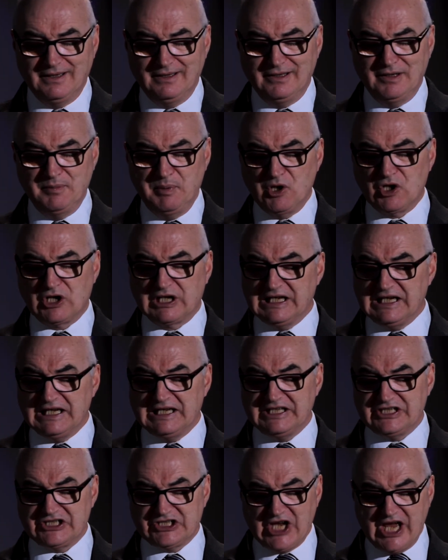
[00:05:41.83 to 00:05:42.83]
The book
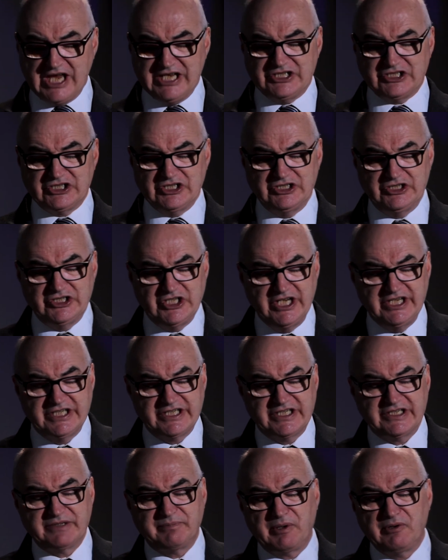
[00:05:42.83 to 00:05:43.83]
clearly states that
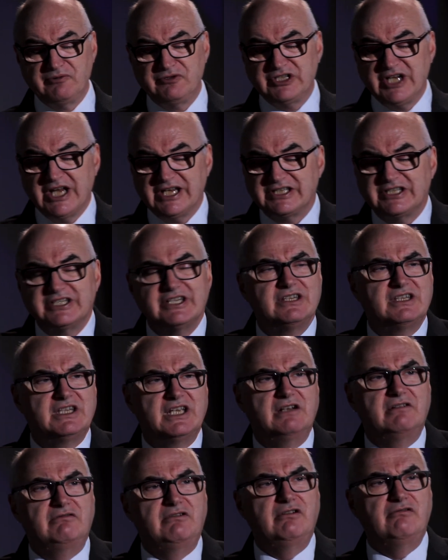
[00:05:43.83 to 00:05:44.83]
Jesus protested
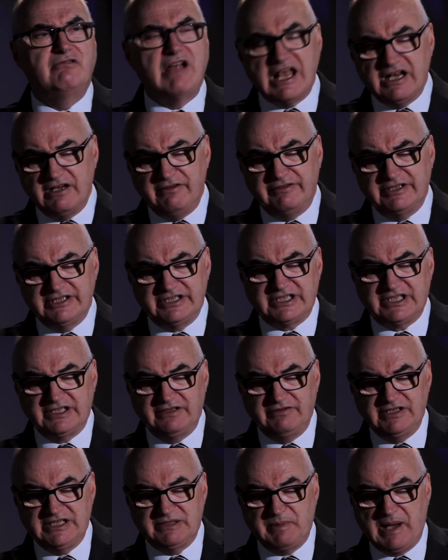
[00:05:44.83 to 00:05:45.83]
the irrelevance
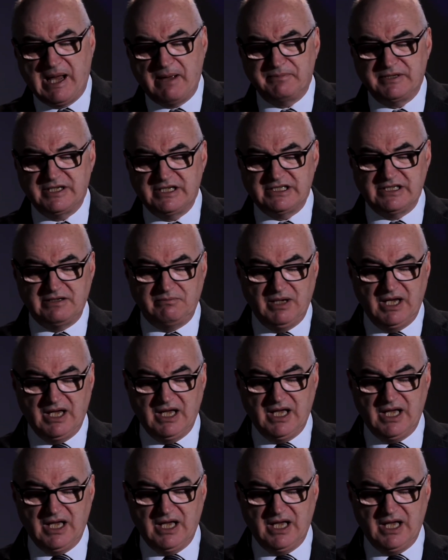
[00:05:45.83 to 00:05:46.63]
of his baptism,